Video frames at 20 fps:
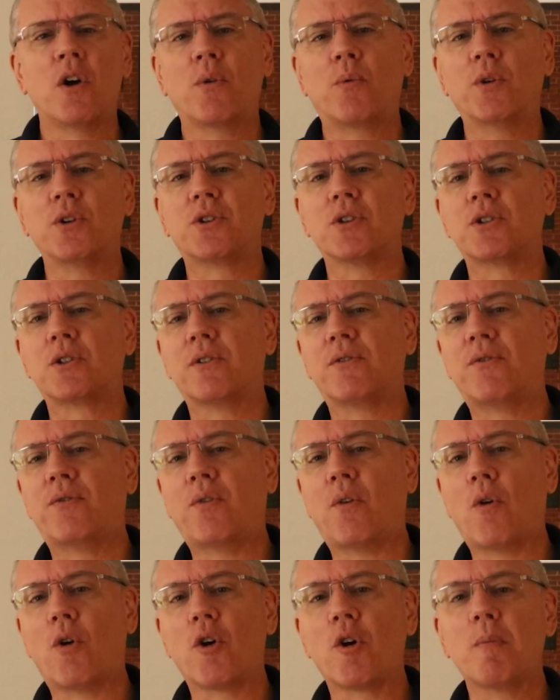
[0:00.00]
which is a
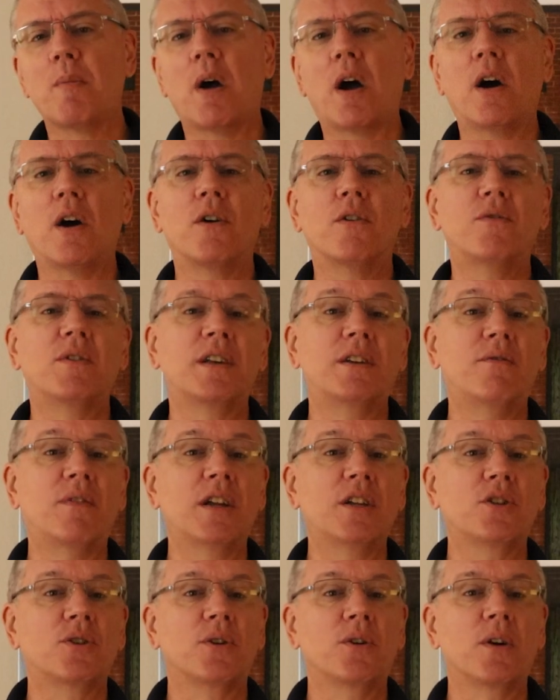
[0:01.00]
form of
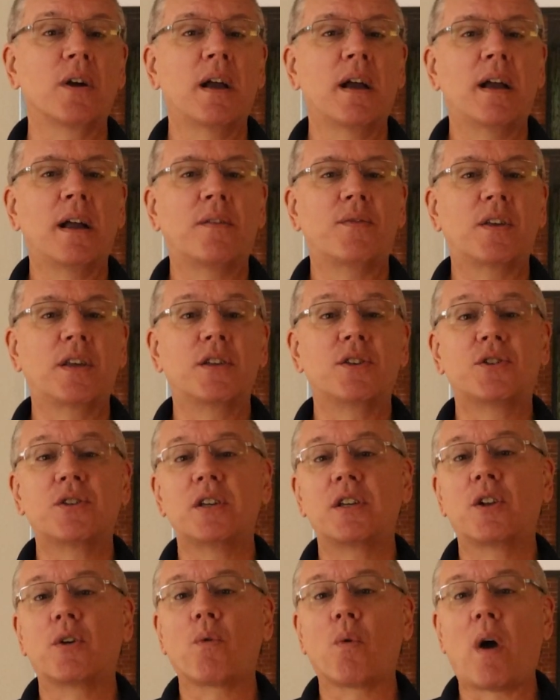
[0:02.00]
adventure that has
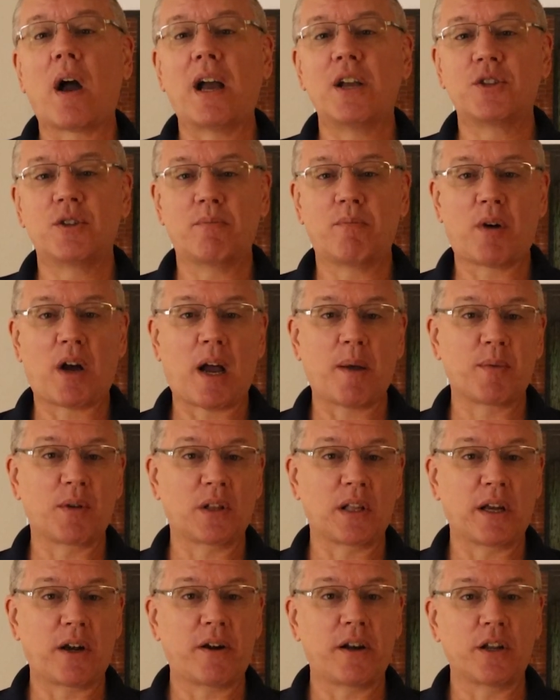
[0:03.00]
seen a rise in
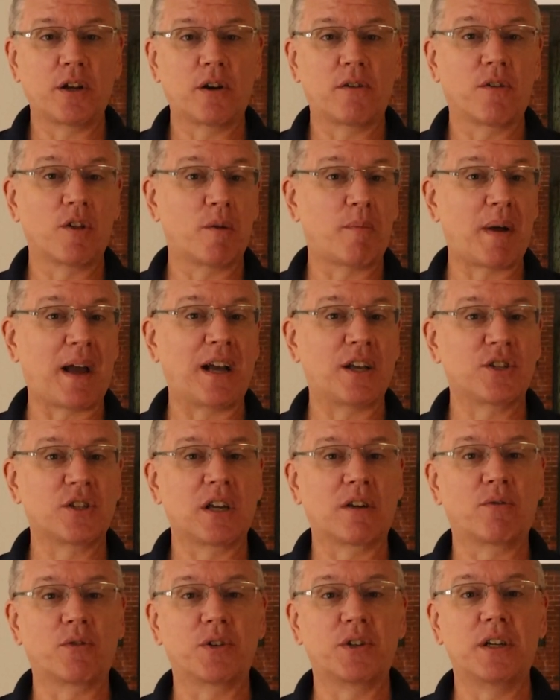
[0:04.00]
popularity over the past
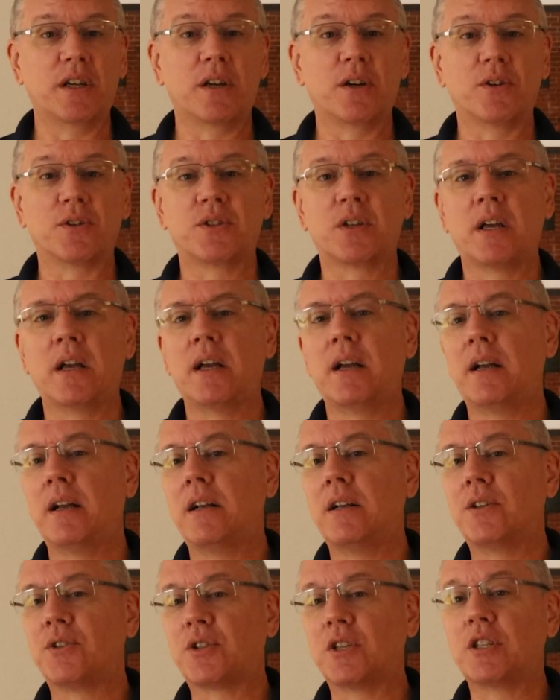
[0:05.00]
several years.
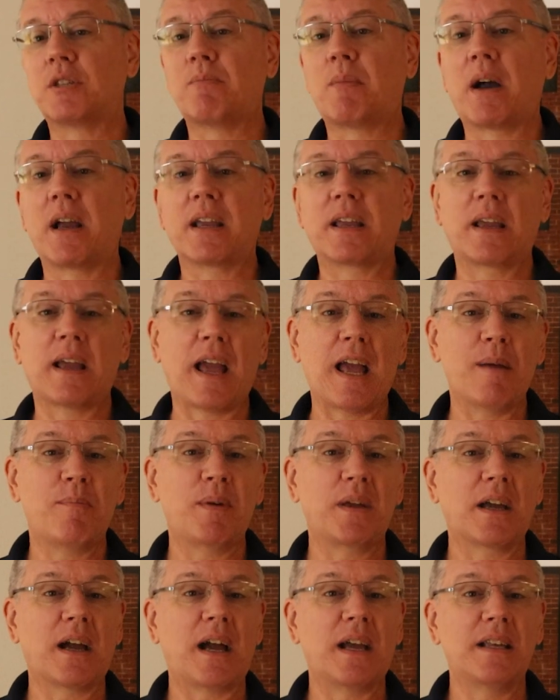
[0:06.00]
Since my
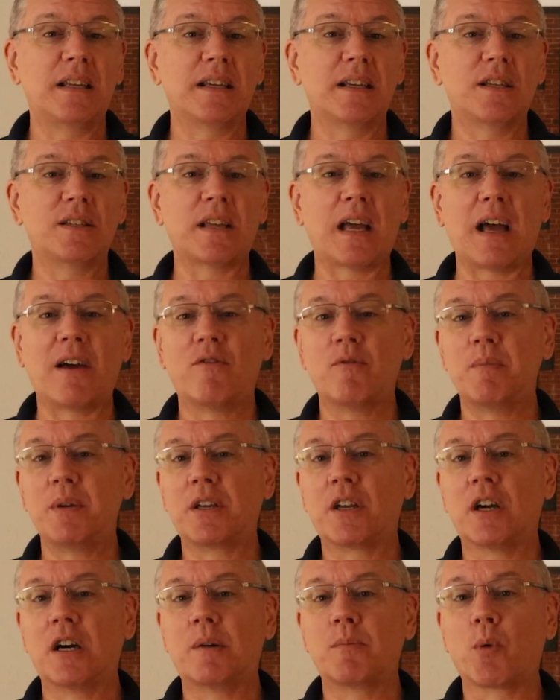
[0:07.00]
camping ideas haven't
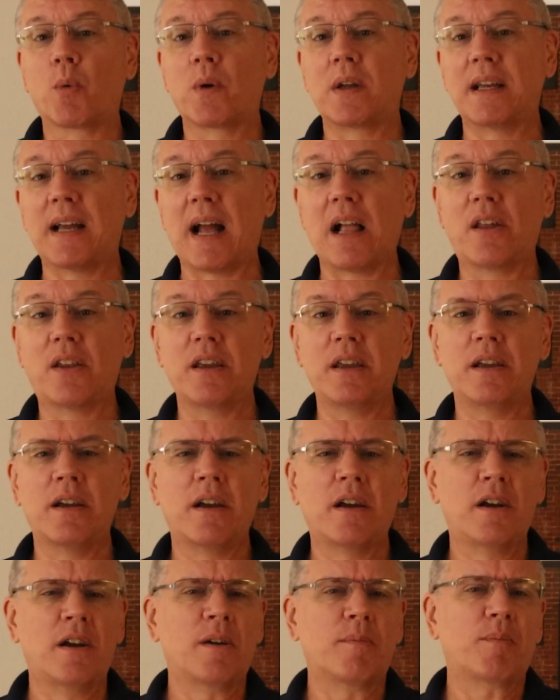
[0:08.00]
become a reality,
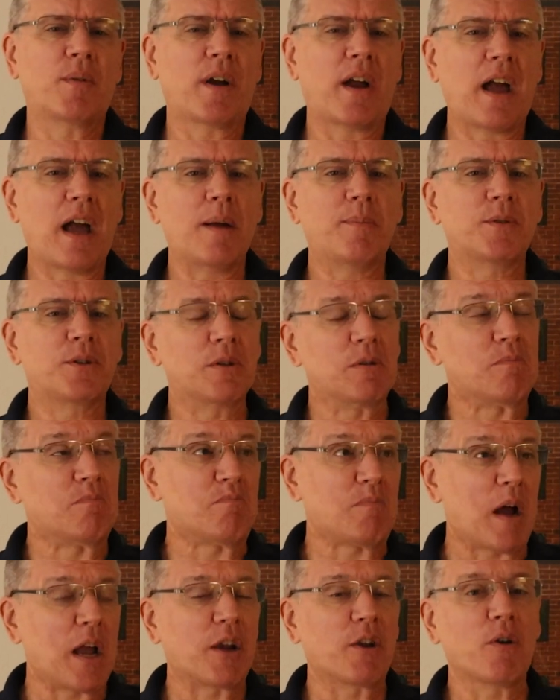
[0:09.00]
perhaps
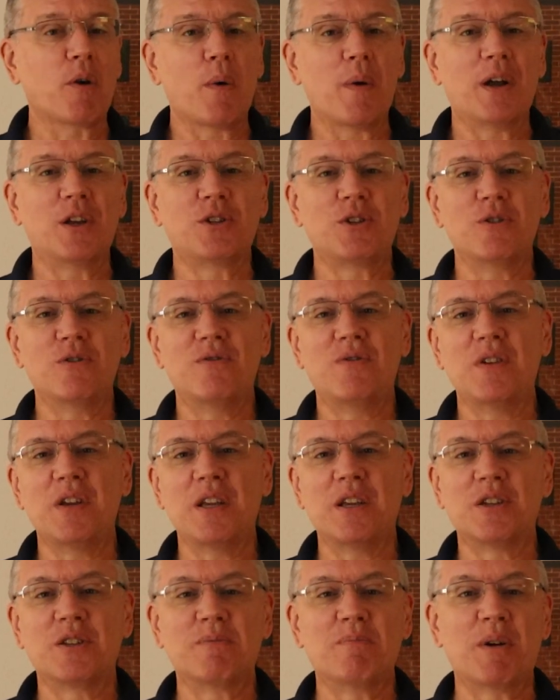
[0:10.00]
micro
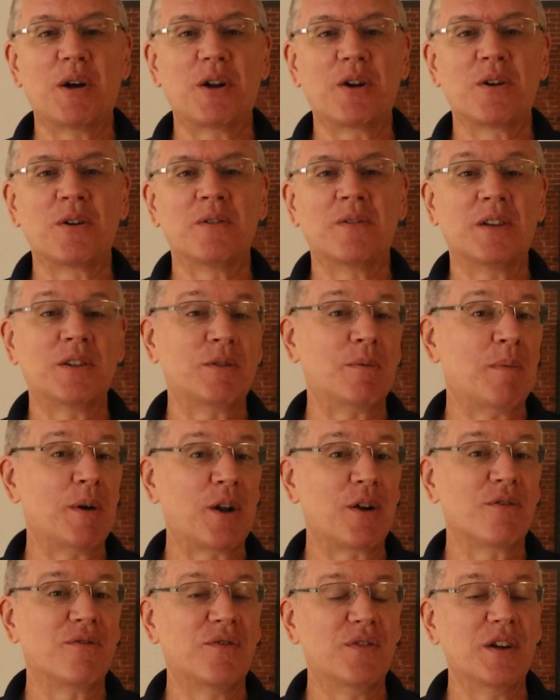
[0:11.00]
SUV is a
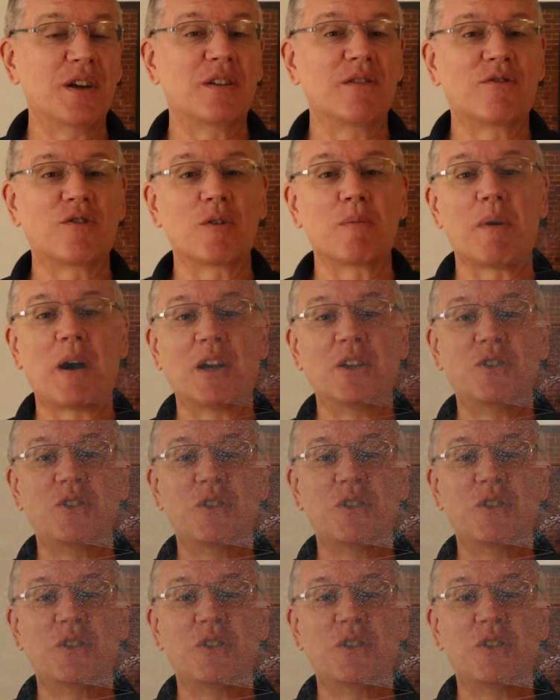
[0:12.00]
better fit for my